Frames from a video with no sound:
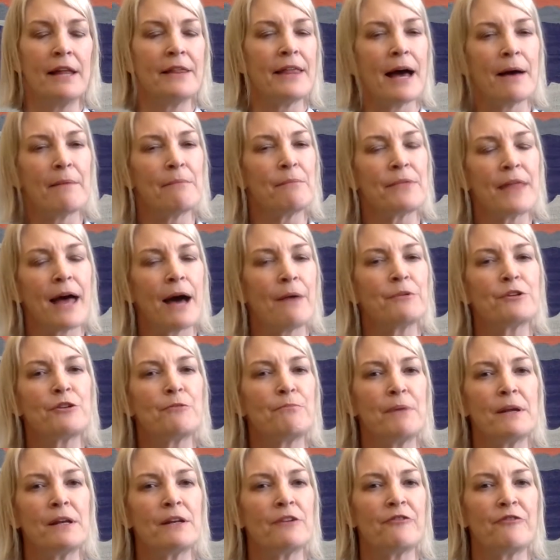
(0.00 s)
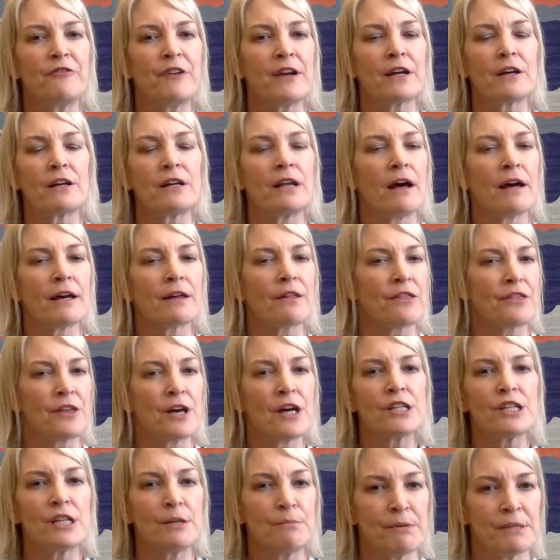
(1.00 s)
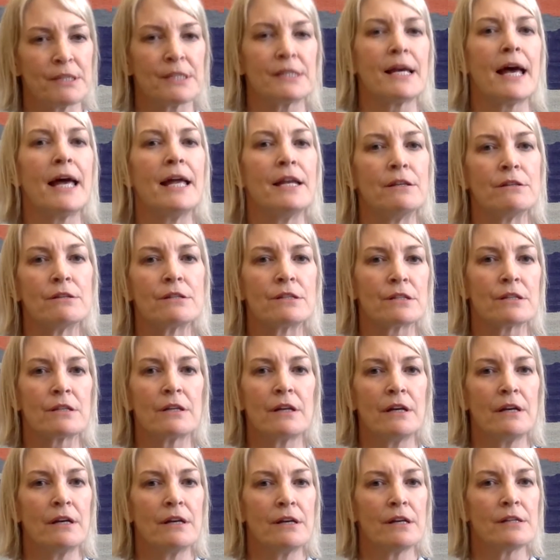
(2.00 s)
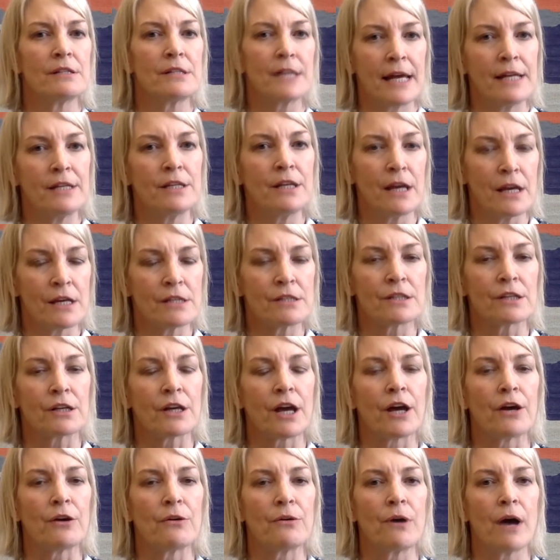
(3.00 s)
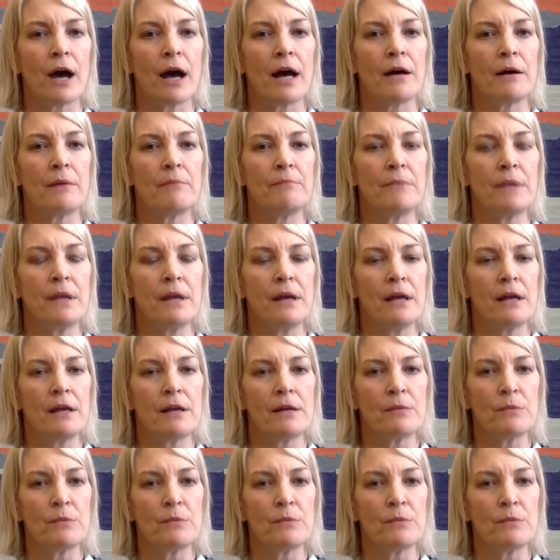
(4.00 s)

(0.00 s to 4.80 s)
That, that would have been a figure like 30% 10 years ago, um,